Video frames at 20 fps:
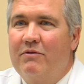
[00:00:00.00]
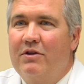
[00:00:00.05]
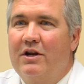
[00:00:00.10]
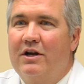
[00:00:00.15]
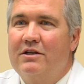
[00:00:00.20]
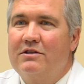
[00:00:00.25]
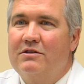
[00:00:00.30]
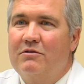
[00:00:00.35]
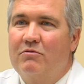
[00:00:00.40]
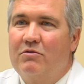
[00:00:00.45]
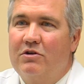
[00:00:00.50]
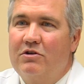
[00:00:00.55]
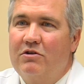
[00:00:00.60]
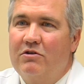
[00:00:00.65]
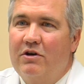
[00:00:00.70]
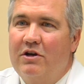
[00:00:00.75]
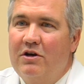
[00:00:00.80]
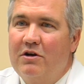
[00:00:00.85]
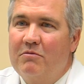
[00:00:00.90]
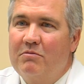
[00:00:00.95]
And I said, Well,
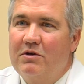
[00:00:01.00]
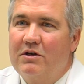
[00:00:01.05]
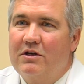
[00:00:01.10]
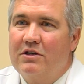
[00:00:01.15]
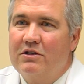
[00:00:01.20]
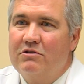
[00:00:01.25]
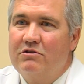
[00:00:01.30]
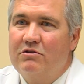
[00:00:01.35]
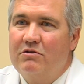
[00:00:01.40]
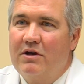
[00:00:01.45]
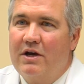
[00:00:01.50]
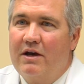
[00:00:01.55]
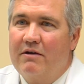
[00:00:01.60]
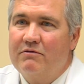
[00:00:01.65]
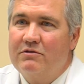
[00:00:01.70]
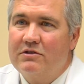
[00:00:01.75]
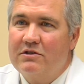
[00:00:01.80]
you're here because you have